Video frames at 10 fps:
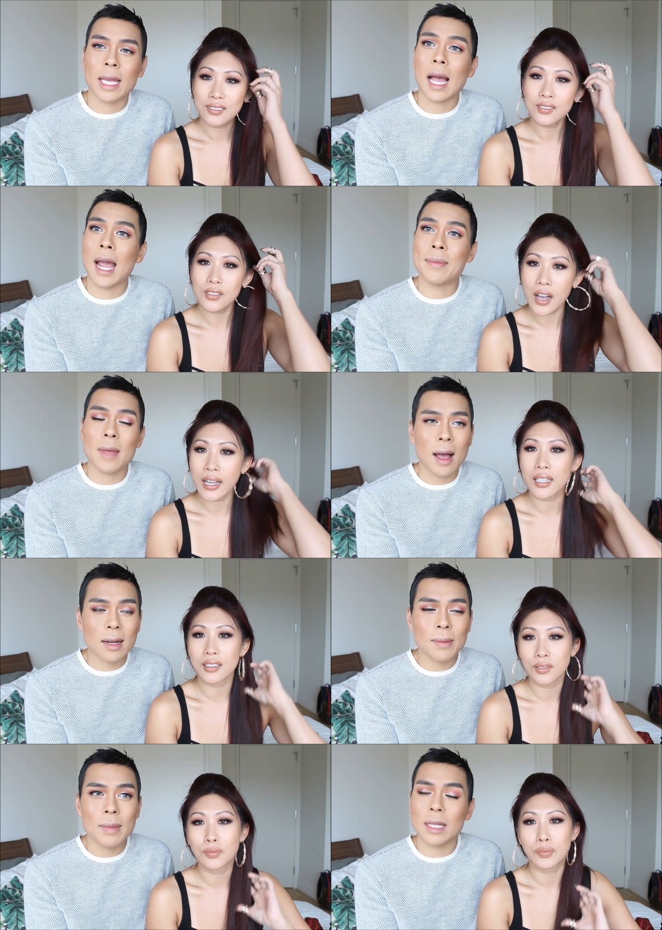Speaker 1: Like right. I'm
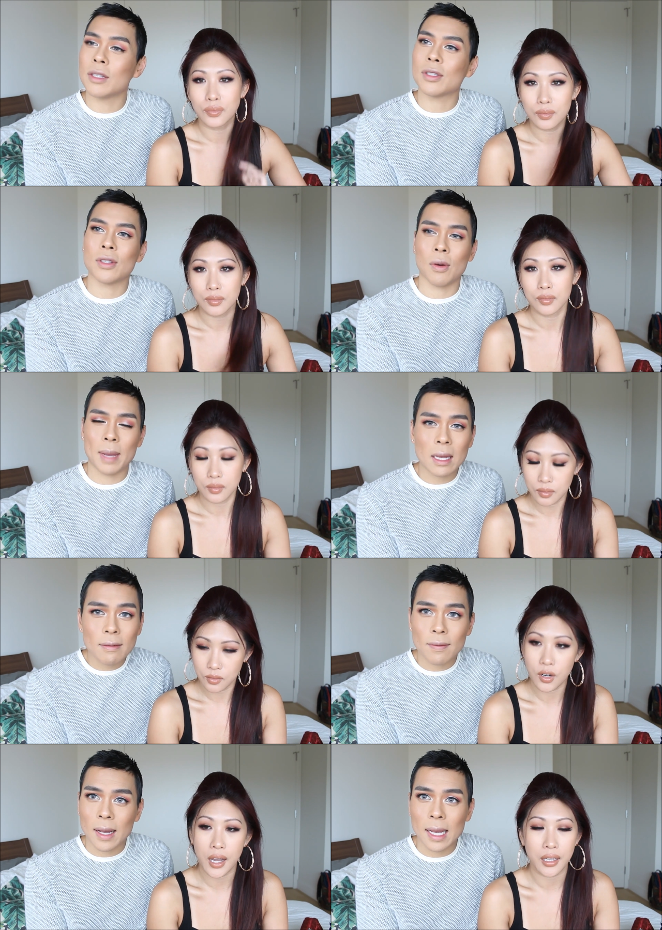not gonna make just don't make it
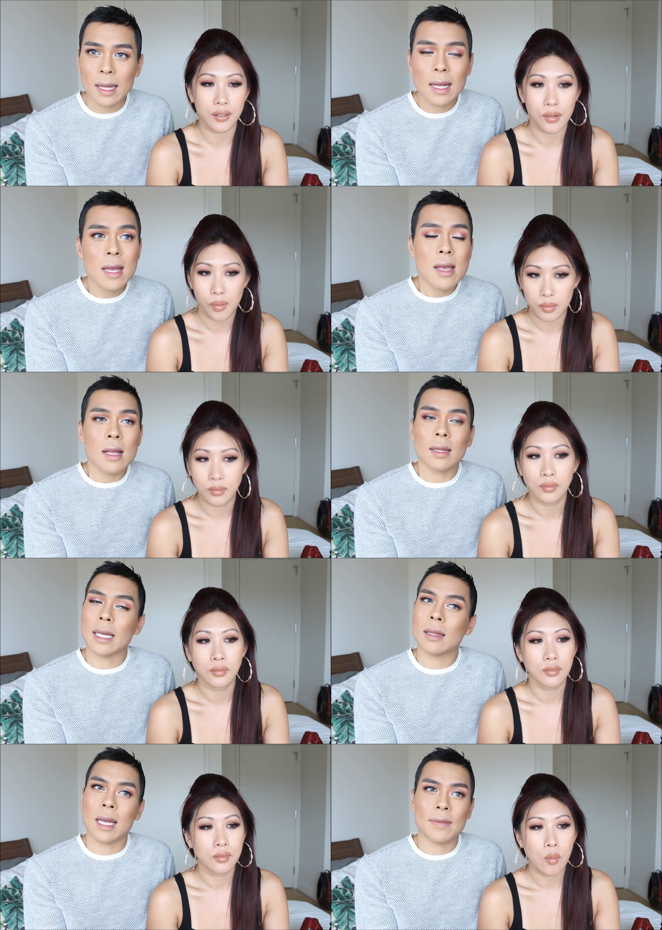a fight. Right.
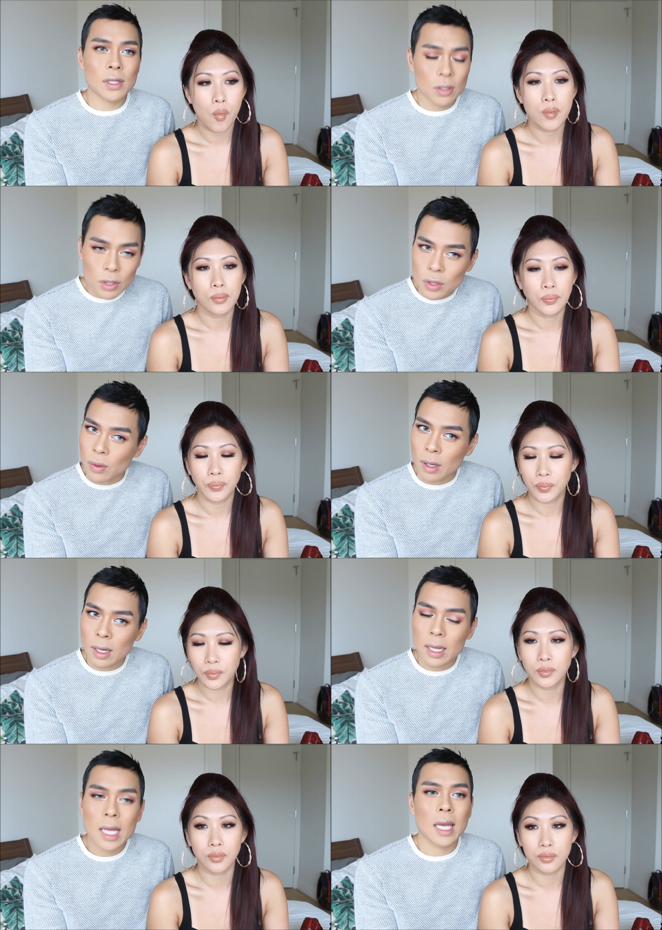Like life is too
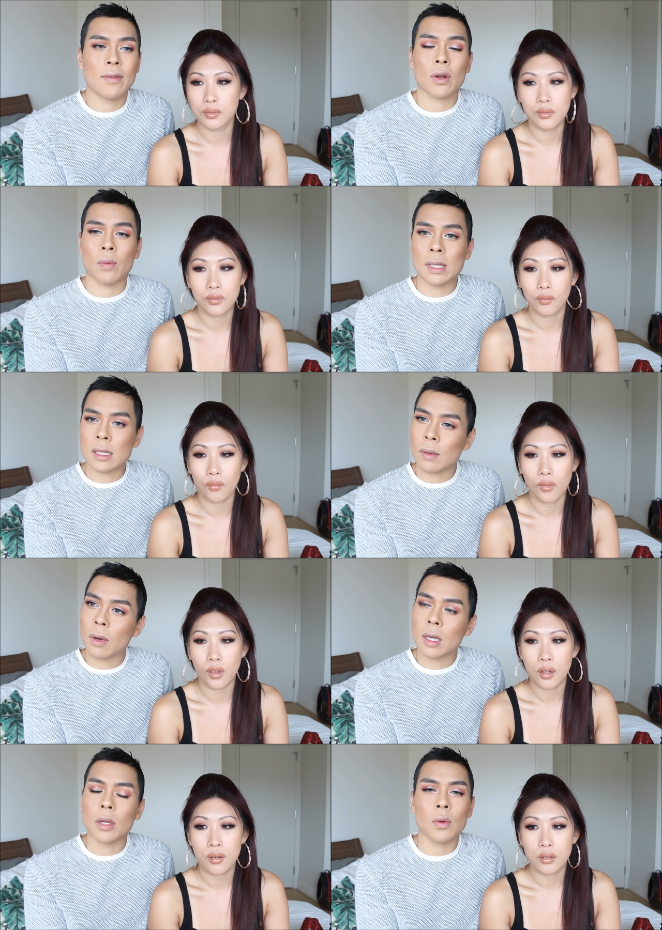short. Mm-hmm. If you're with
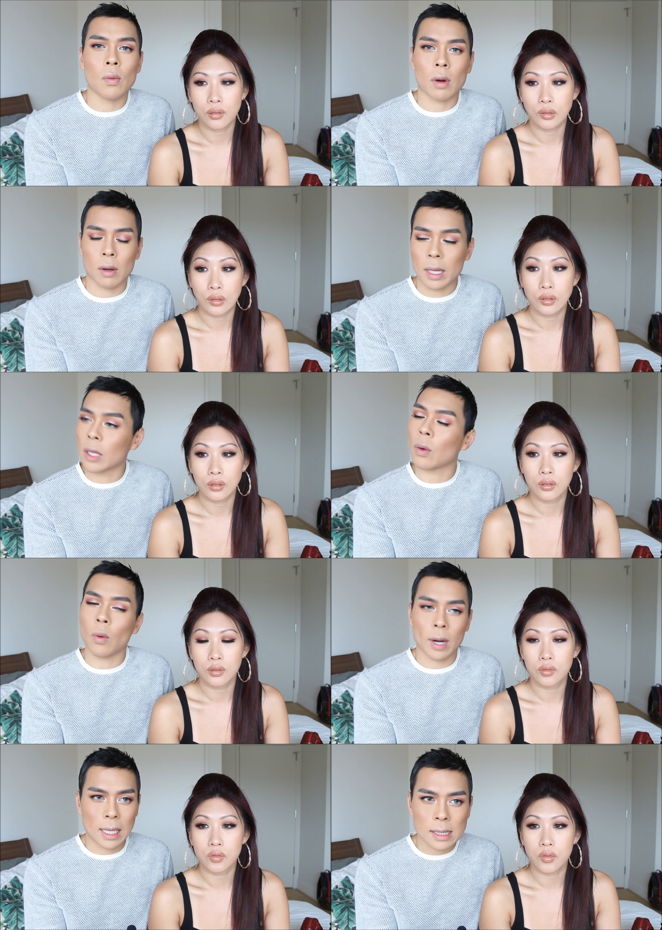someone, you work. If you're
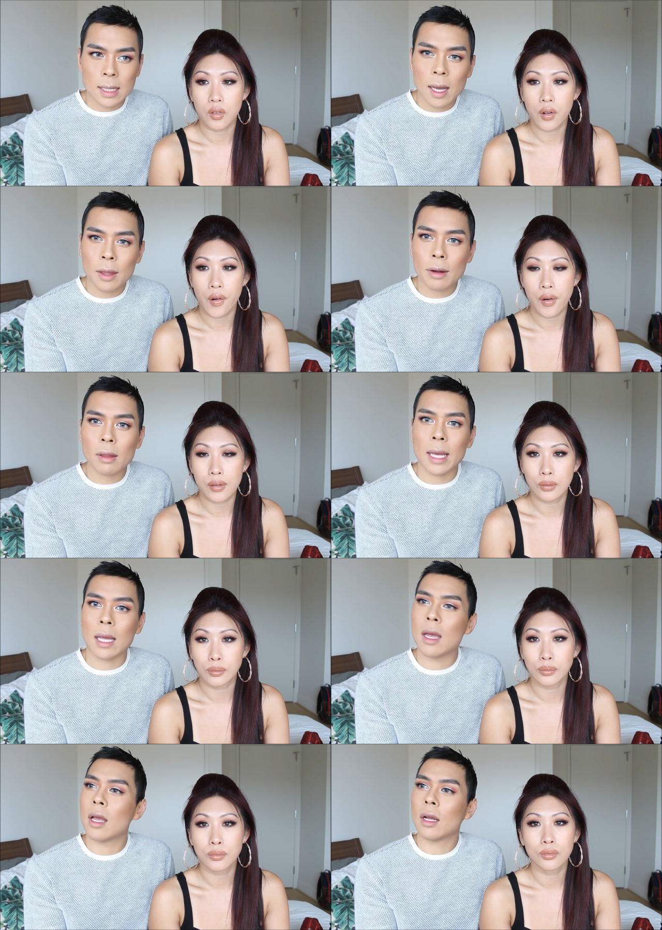working together,
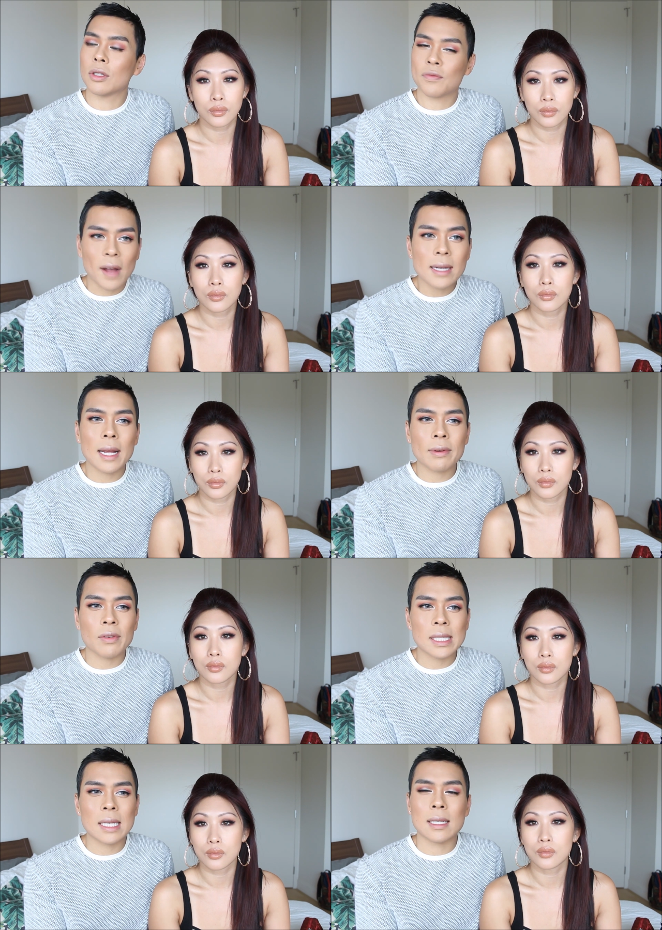like find every
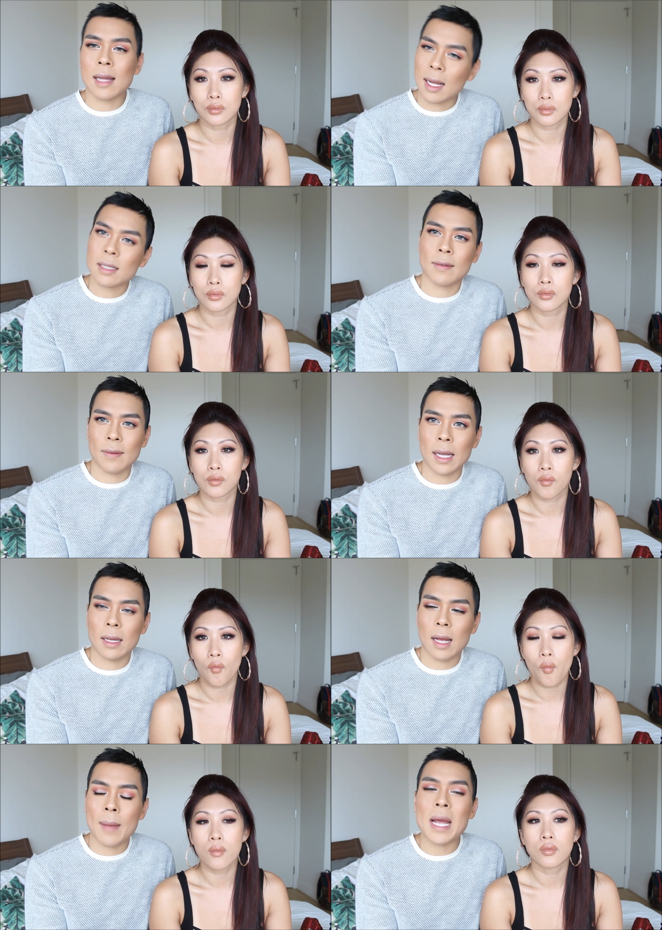reason not to
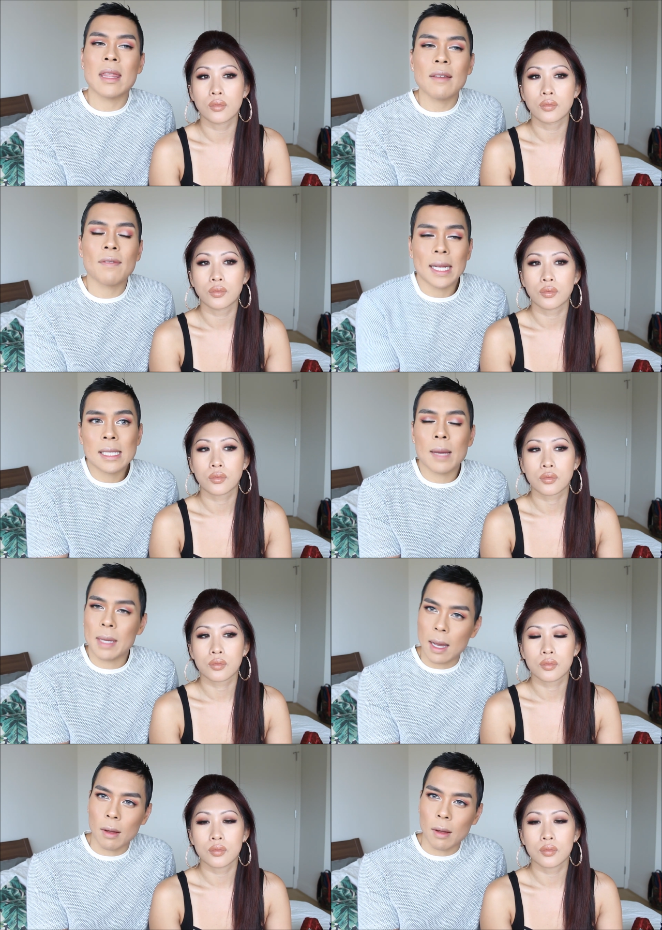fight. I mean, I think fights can be